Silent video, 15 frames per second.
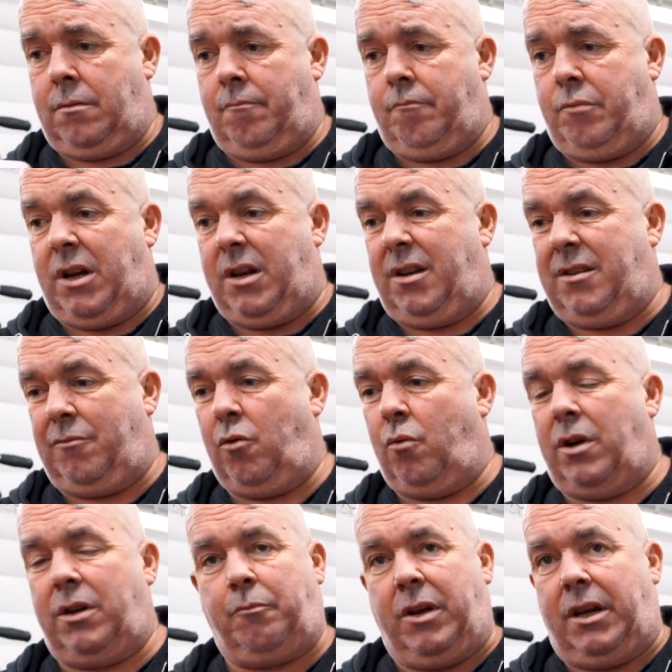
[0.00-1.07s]
But it's
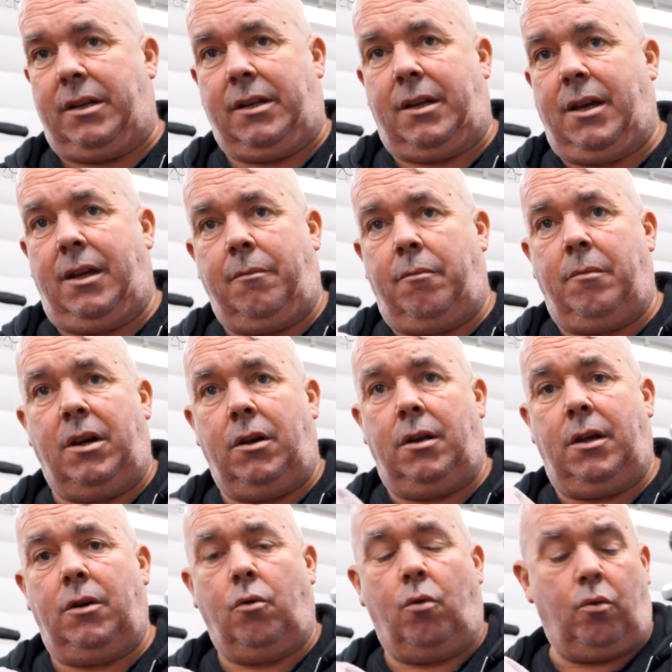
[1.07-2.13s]
always best to keep them
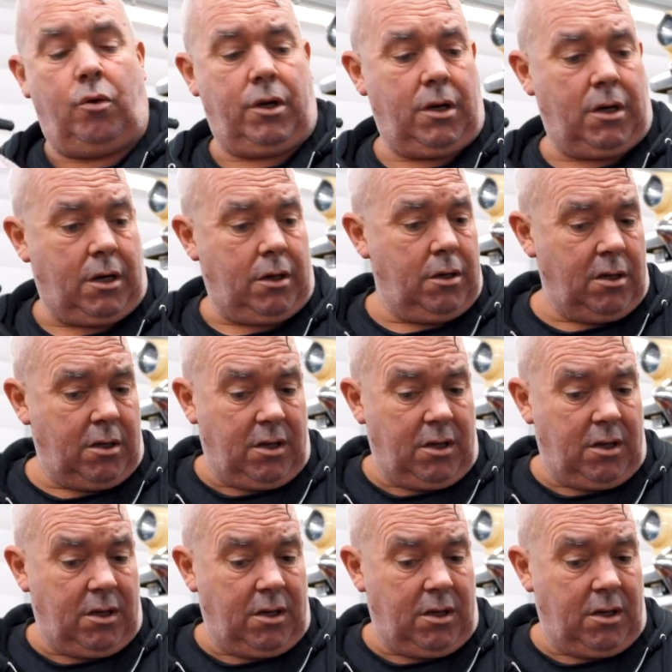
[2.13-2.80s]
in order, you know.